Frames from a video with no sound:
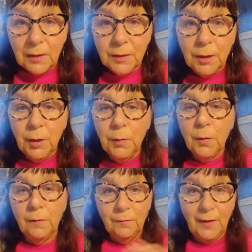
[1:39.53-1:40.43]

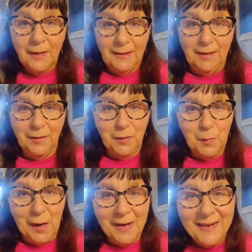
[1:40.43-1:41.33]
So that out of the
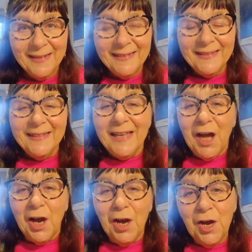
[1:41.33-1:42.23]
way.
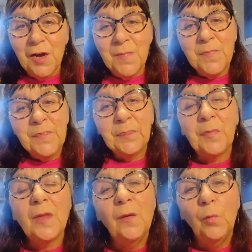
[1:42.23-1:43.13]

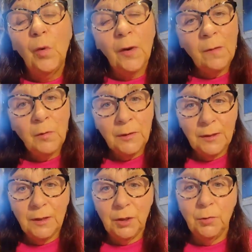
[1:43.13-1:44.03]
What I
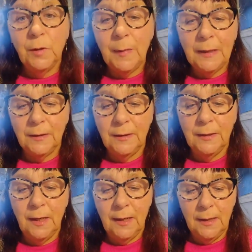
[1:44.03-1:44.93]
wanted to talk about
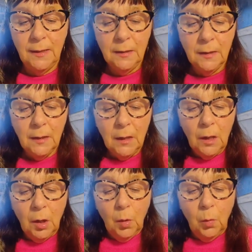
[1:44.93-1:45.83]
today
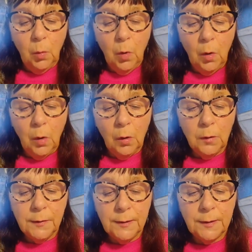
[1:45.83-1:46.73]

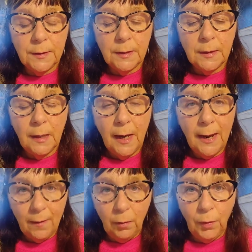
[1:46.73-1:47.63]
was
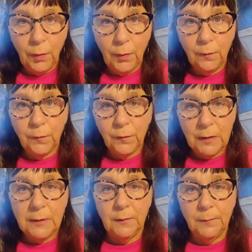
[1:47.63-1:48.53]
health
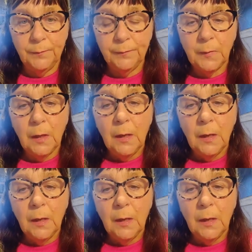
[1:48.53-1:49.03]
freedom